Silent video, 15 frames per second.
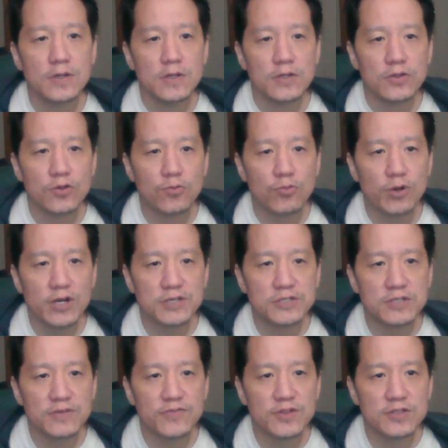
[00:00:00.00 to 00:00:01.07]
The
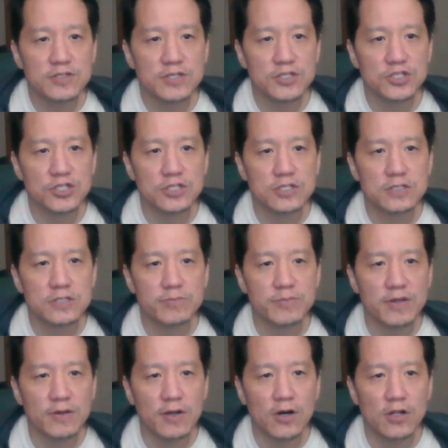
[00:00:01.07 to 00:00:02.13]
rest of the digits
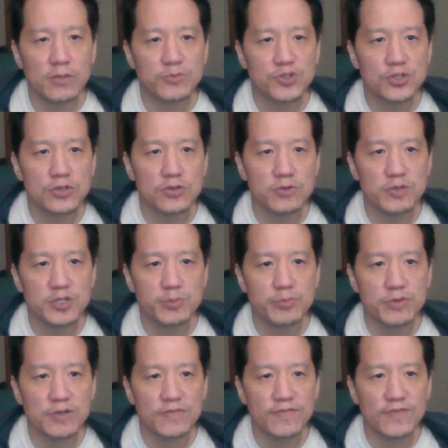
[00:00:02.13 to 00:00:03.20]
in column 2 must
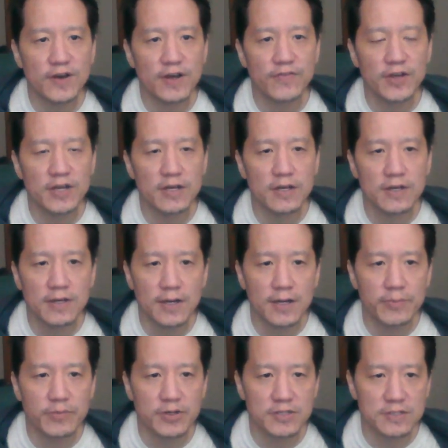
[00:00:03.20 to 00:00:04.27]
be 5, 8, and
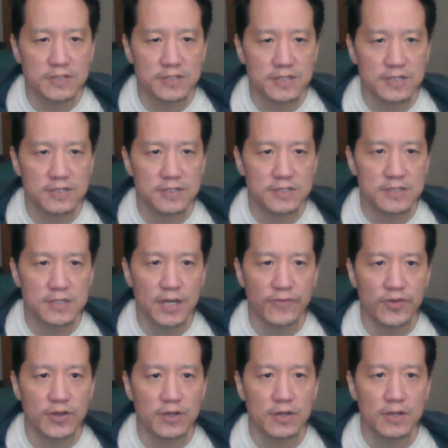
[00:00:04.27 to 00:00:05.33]
9 because the 6 and
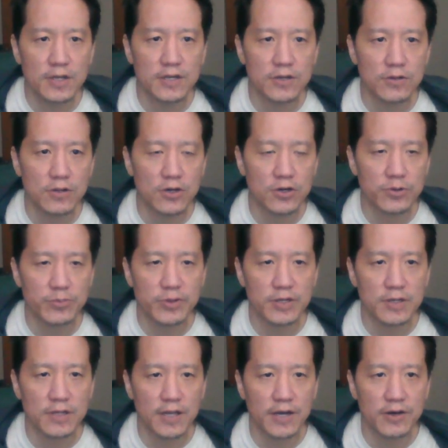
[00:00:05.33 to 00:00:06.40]
7 can no longer
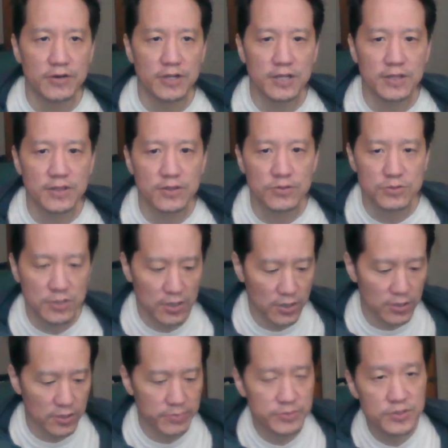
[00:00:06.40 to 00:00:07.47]
be allowed in those
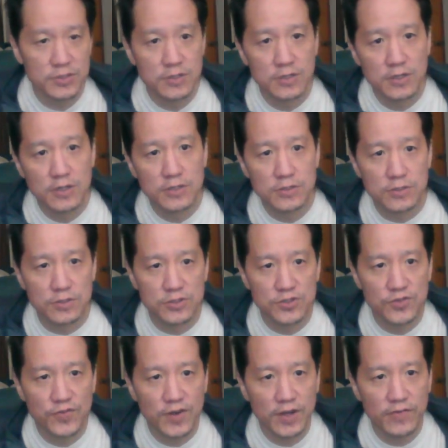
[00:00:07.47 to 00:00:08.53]
columns. So this
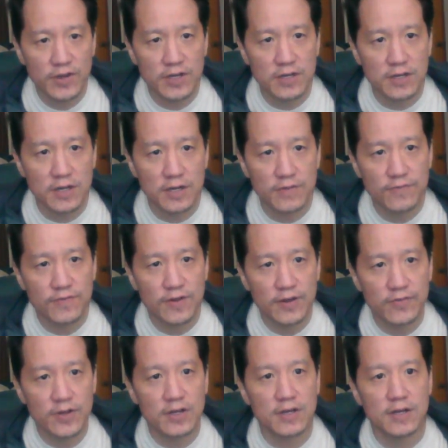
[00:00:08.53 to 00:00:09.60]
is 5, 8, 9,
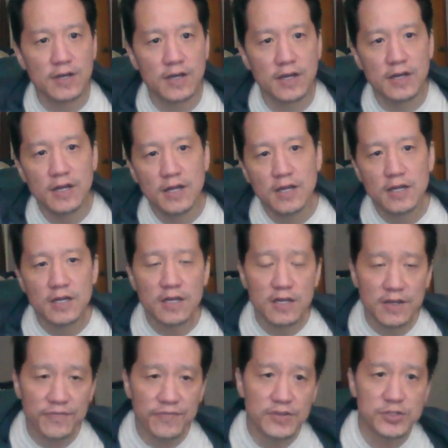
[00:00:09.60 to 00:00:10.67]
5, 8, 9.
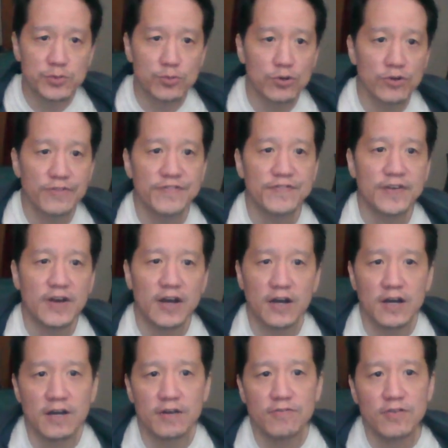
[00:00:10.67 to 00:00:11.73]
If this were a
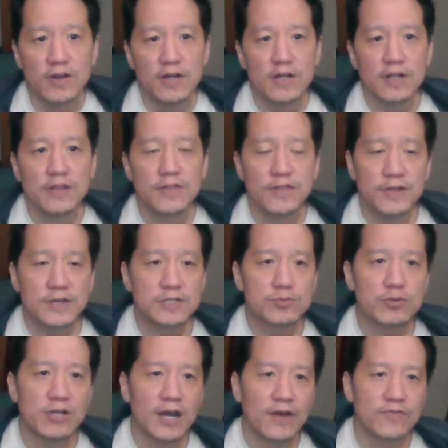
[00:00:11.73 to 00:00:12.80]
5, this
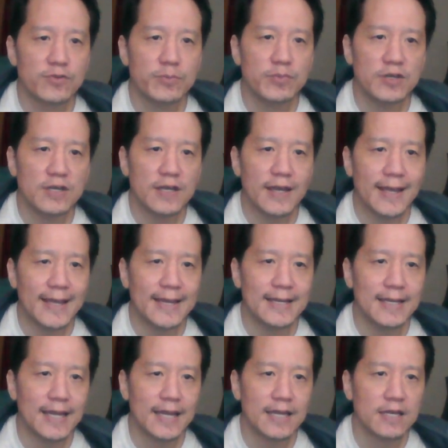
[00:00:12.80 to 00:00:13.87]
would have to be
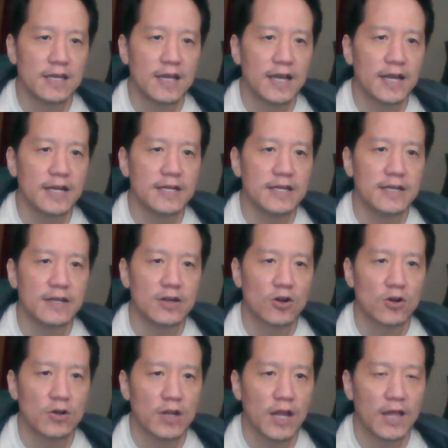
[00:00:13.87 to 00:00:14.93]
8 and 9
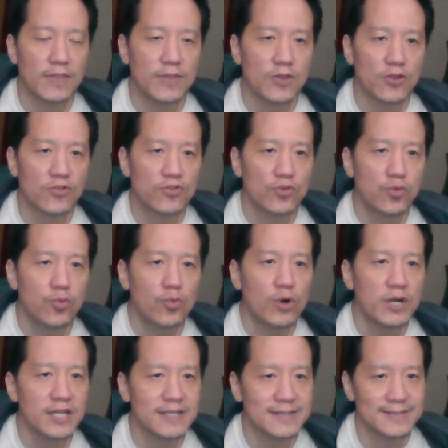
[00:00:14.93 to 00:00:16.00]
here. And the
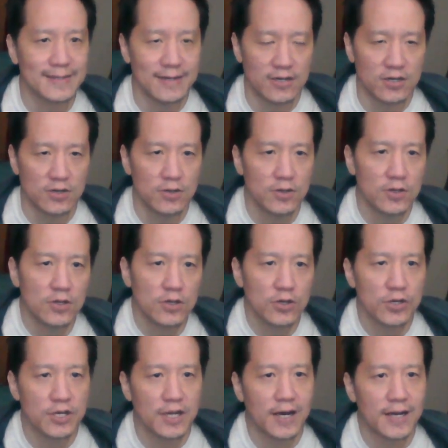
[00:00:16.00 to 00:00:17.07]
20 cell
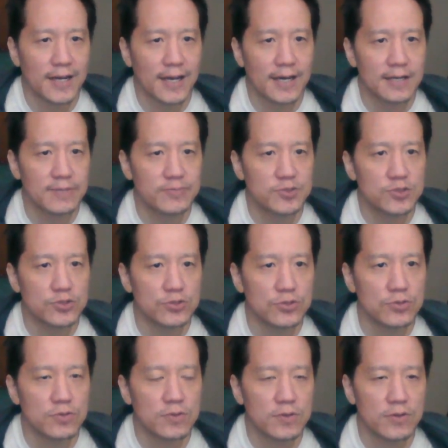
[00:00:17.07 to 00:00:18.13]
could not add up
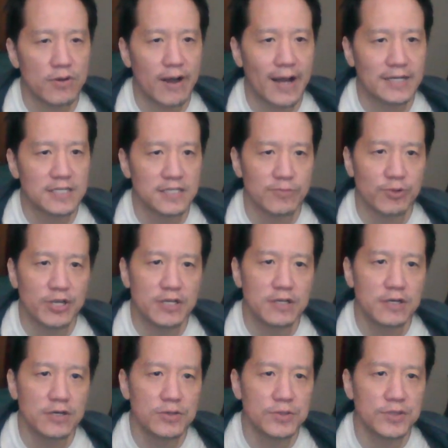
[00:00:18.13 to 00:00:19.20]
to... Actually, we
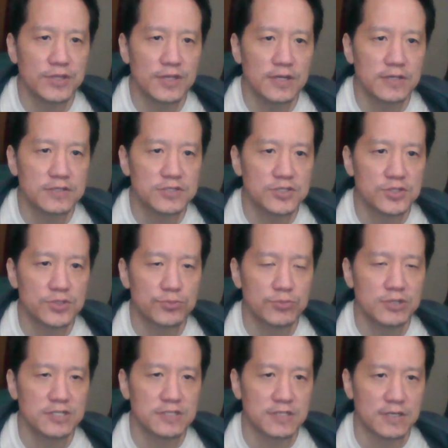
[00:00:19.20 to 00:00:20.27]
know these
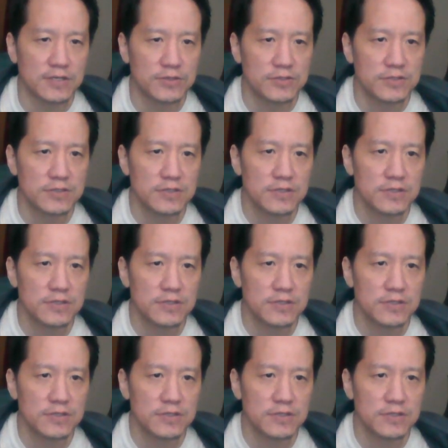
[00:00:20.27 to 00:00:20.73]
3 cells